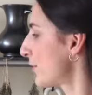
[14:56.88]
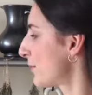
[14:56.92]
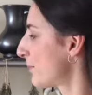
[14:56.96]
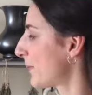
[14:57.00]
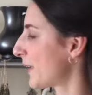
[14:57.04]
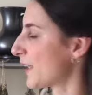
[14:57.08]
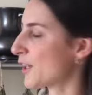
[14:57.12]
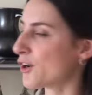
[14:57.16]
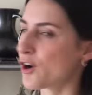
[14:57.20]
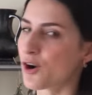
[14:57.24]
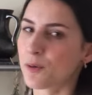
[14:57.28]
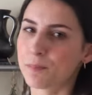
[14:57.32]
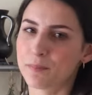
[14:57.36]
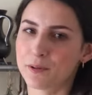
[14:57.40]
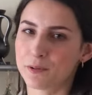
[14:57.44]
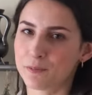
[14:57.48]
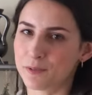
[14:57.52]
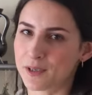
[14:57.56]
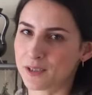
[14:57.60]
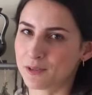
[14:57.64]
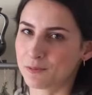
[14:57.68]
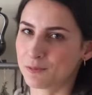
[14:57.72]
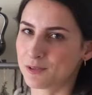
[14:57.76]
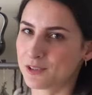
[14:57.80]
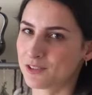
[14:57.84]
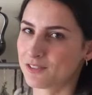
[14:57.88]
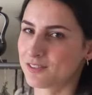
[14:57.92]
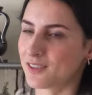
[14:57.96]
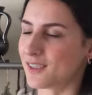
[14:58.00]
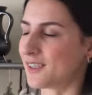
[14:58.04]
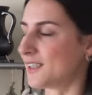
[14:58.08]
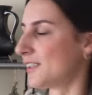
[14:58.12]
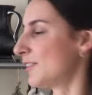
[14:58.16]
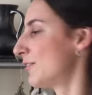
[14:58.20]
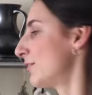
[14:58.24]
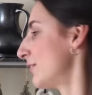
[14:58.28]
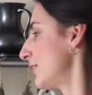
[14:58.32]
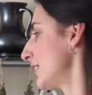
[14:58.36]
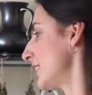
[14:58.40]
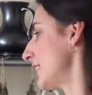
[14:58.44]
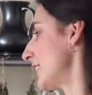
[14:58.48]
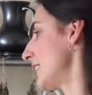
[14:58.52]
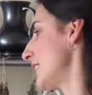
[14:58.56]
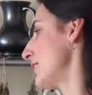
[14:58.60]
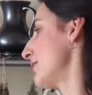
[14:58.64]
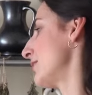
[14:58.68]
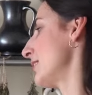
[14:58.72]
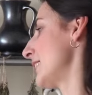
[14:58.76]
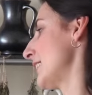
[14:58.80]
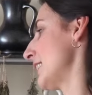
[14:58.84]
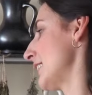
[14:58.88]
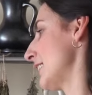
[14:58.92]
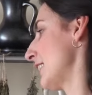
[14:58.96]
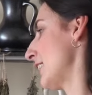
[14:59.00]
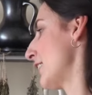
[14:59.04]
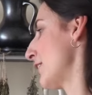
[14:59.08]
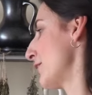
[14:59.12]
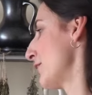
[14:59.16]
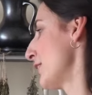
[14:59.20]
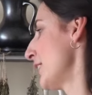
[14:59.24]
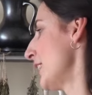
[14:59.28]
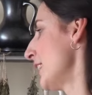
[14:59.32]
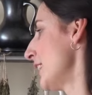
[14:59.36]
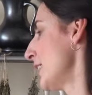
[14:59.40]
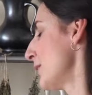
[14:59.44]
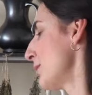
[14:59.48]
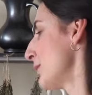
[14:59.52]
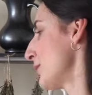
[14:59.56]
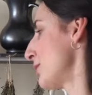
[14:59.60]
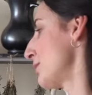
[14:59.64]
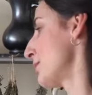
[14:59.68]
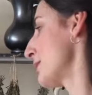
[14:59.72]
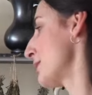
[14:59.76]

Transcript: from my copper one, which I really love, which